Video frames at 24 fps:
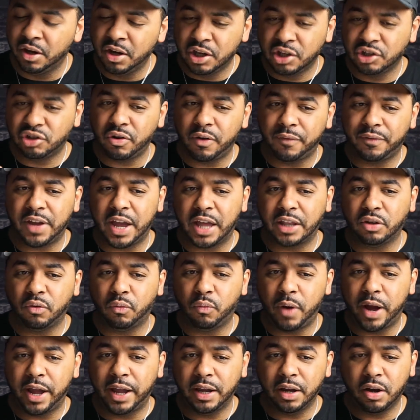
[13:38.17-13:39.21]
So if you had the
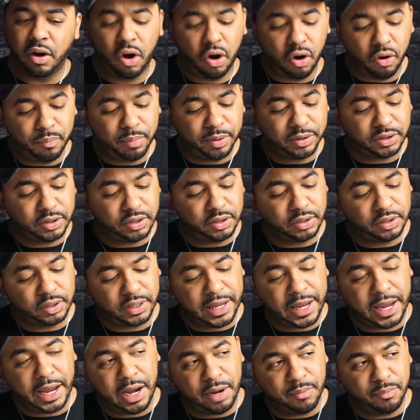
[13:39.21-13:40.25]
white, oh, but the
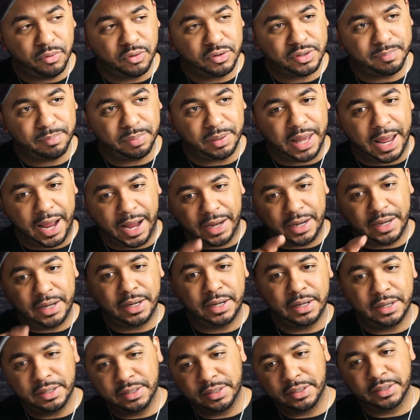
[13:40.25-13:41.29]
camera's black
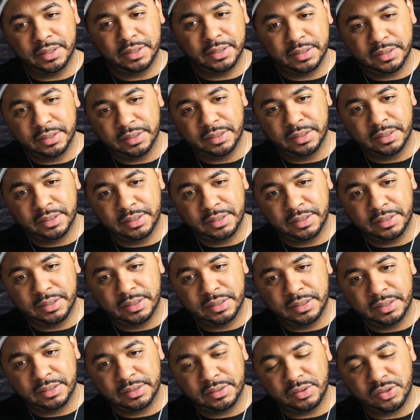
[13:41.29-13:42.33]

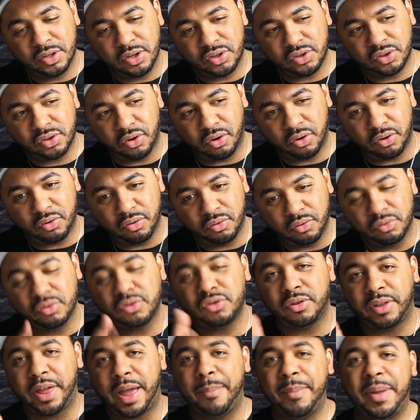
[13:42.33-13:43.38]
the circle.
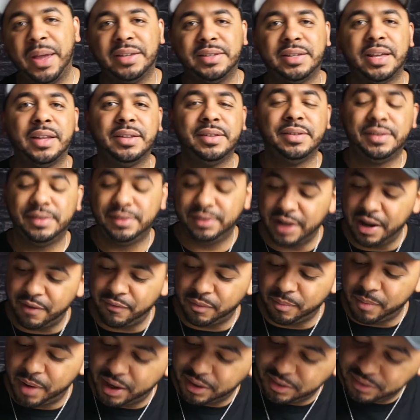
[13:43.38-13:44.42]
So that makes sense.
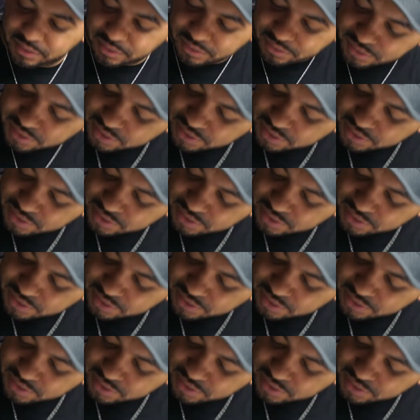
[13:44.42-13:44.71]
Never mind.